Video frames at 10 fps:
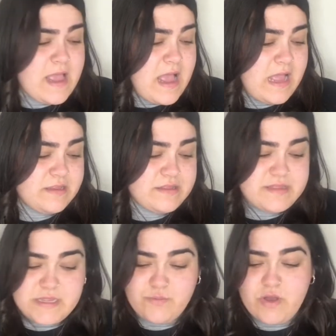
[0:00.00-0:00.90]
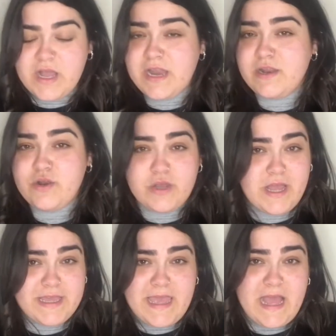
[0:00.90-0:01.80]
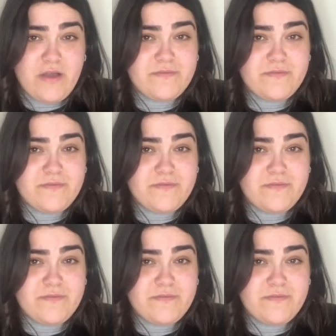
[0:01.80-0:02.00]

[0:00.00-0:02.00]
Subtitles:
and see what kind of look I get out of